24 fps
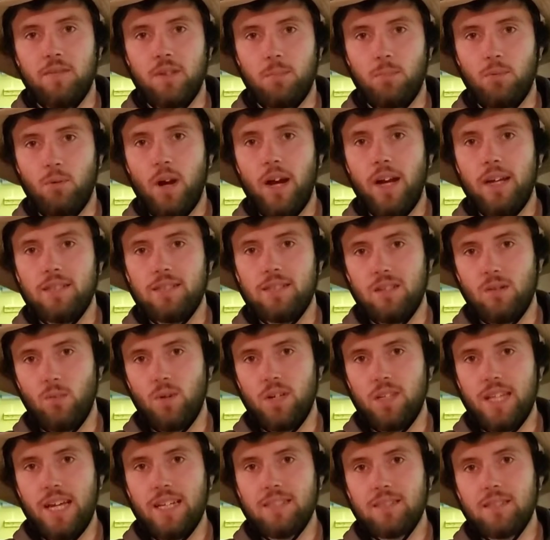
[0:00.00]
of the price. And
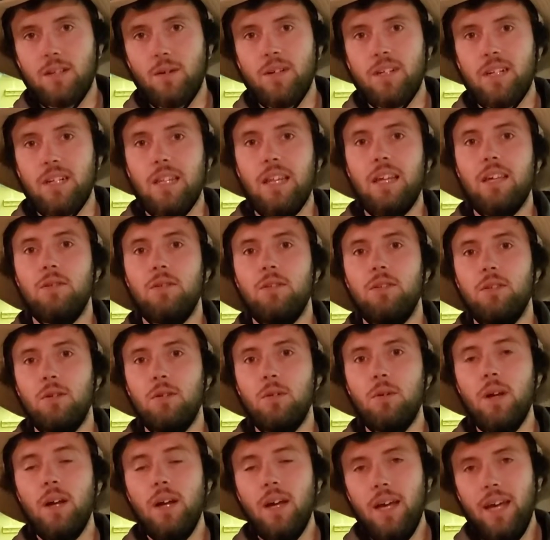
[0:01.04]
what that's going to let you
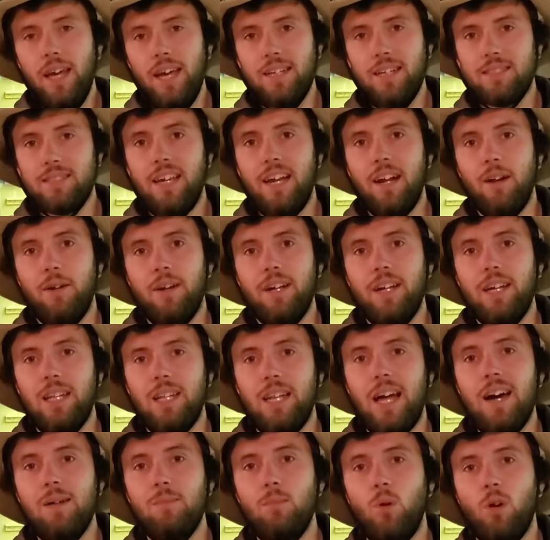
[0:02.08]
do is carry a
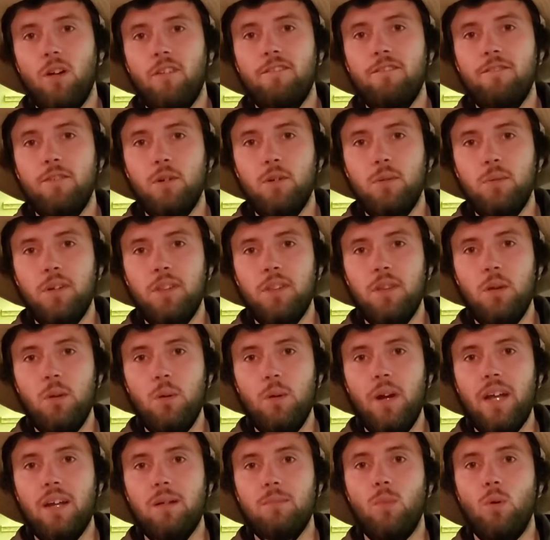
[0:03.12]
lot more food with
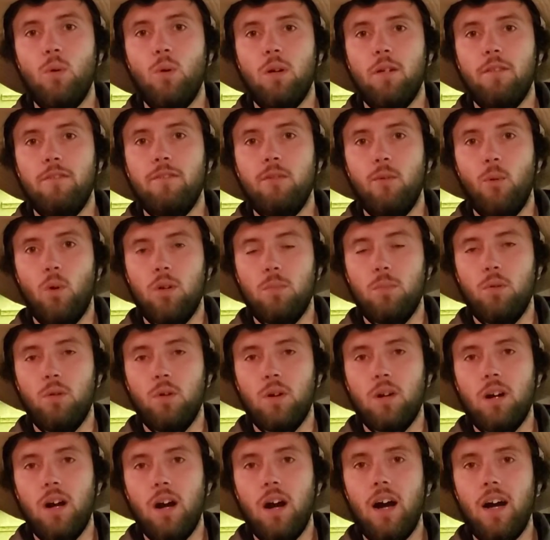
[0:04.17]
you at a more
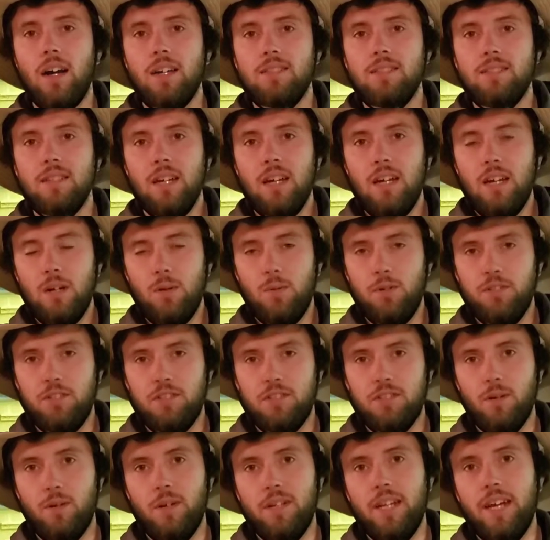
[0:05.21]
affordable cost, which
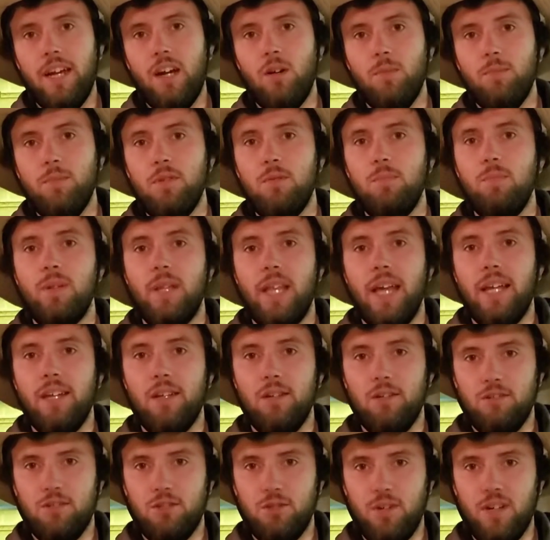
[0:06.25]
is going to help you plan
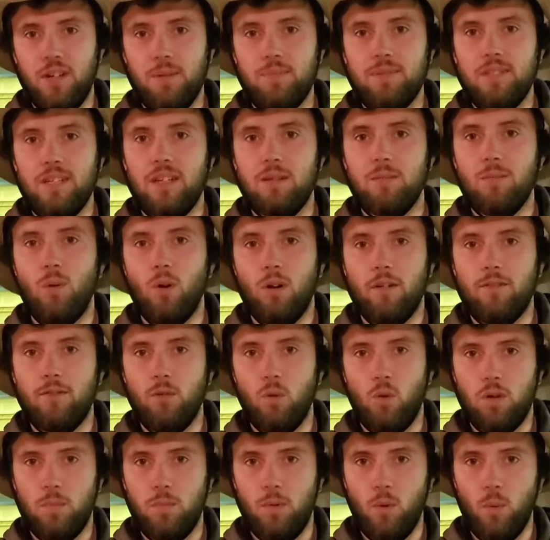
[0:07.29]
your trips in a more
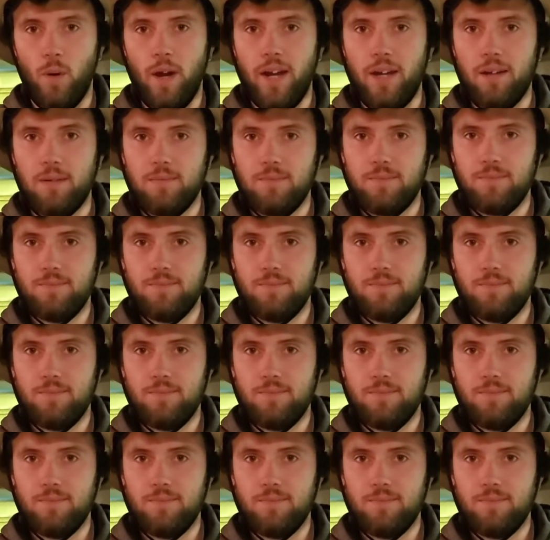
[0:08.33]
affordable way.